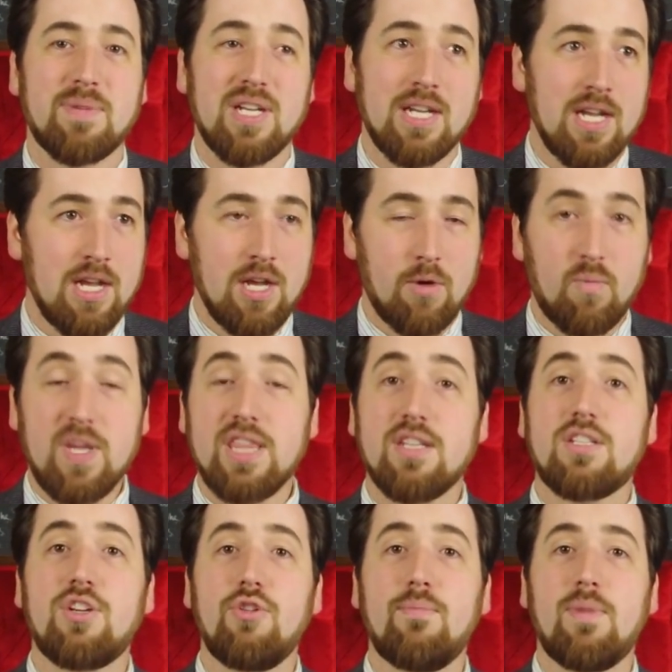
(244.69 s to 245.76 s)
but when
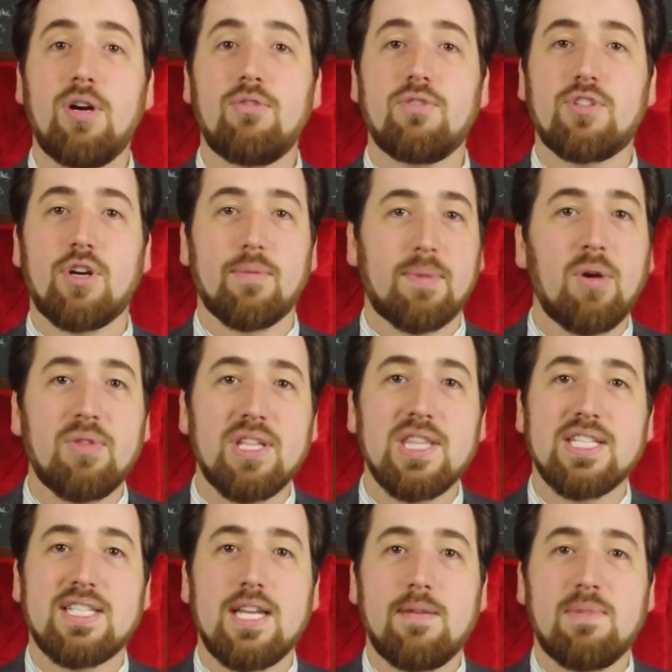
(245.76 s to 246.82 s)
the two modes are both
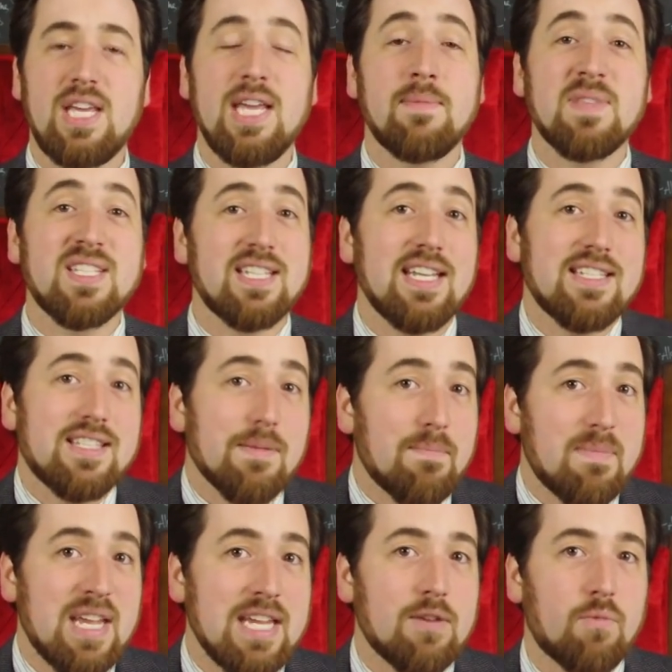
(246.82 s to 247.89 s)
in the same game, this is the
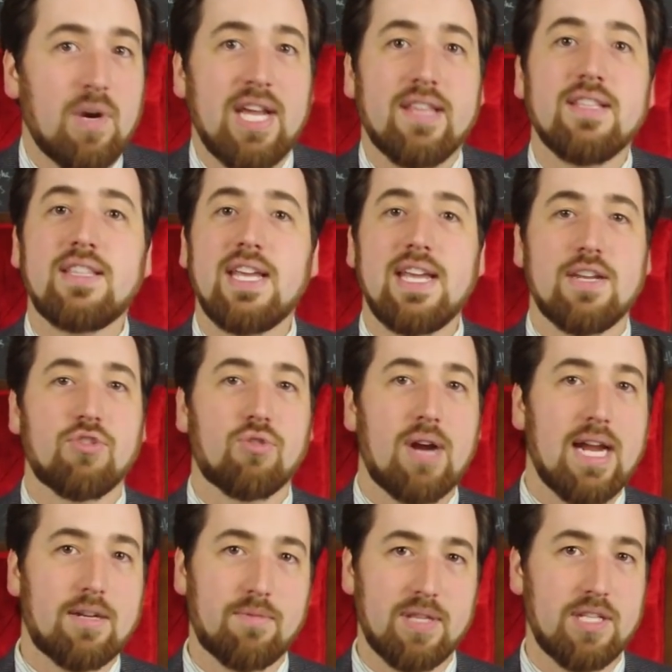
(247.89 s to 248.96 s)
main way that they
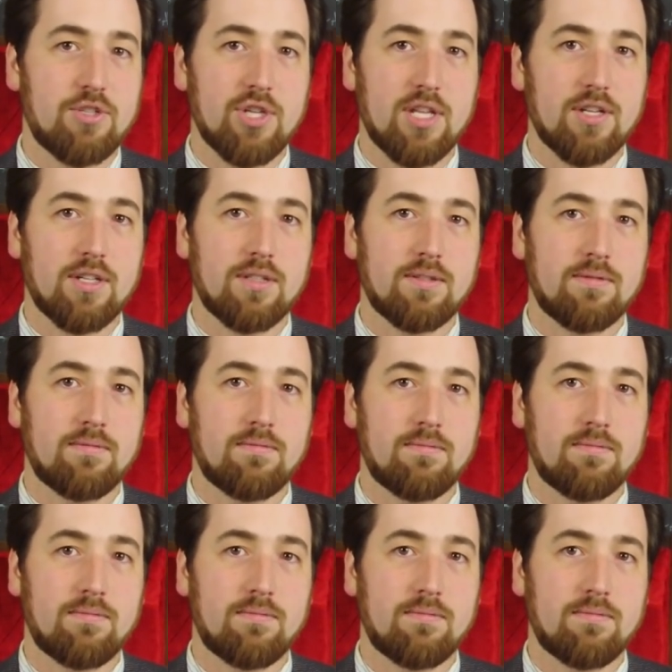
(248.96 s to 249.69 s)
interact with each other.